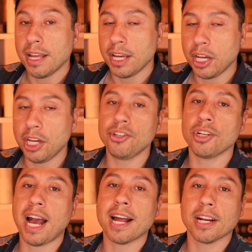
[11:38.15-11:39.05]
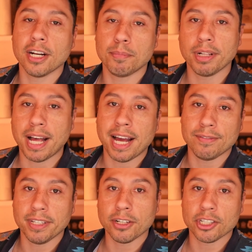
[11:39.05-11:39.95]
he should have had a good plan of
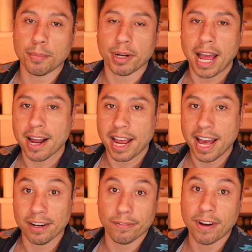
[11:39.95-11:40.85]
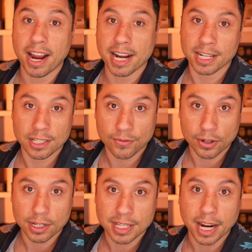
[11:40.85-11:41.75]
leadership on how to handle finances for
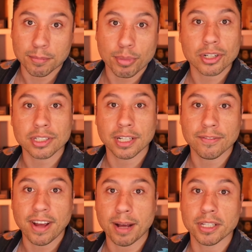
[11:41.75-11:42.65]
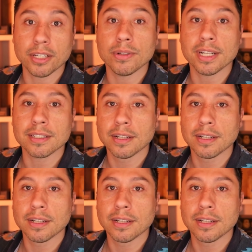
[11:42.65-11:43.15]
a second person in the family unit.